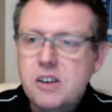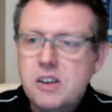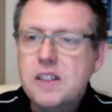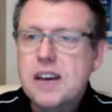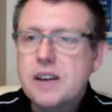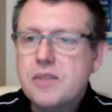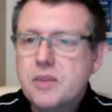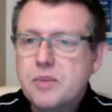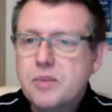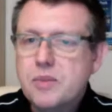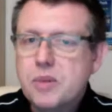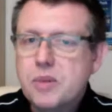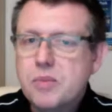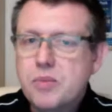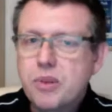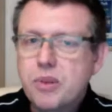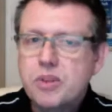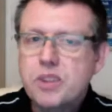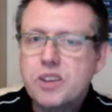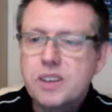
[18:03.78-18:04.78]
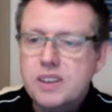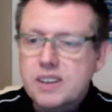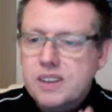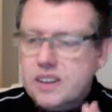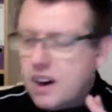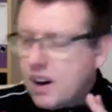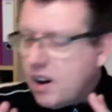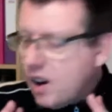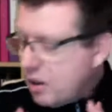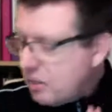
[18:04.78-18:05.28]
got that from Bob Proctor. The
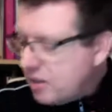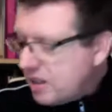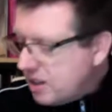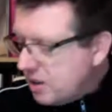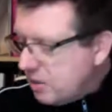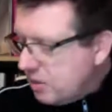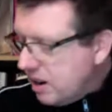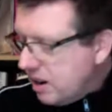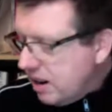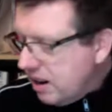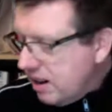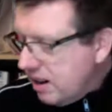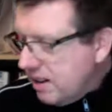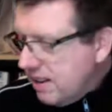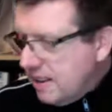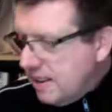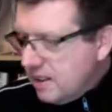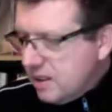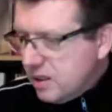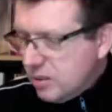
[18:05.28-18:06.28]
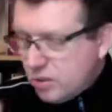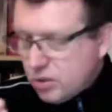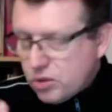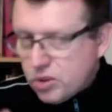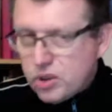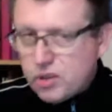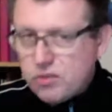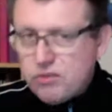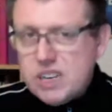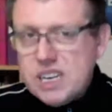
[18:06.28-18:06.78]
calmer you are, the more
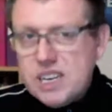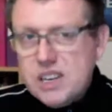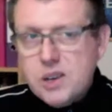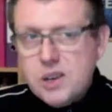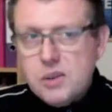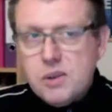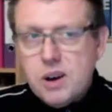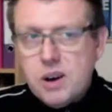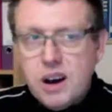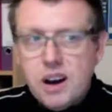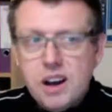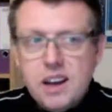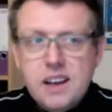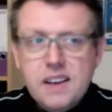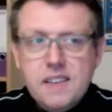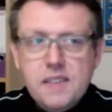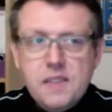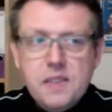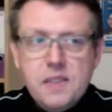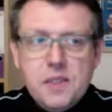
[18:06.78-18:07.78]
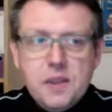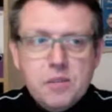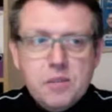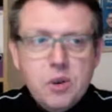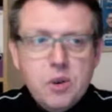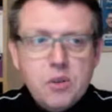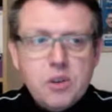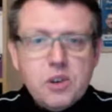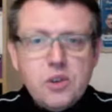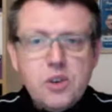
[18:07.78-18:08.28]
serene you are, the
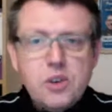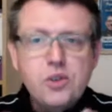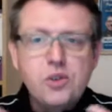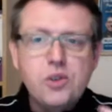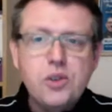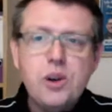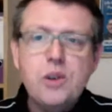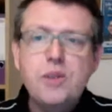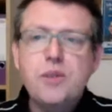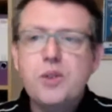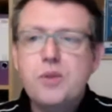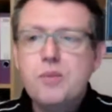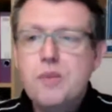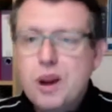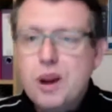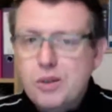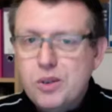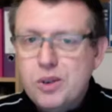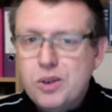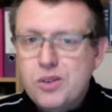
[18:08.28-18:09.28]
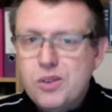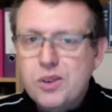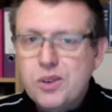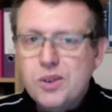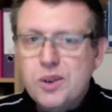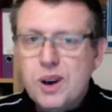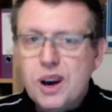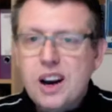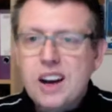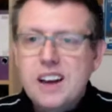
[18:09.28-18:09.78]
more in control of your emotions
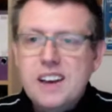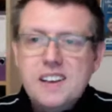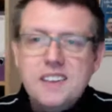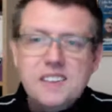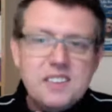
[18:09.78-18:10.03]
you are,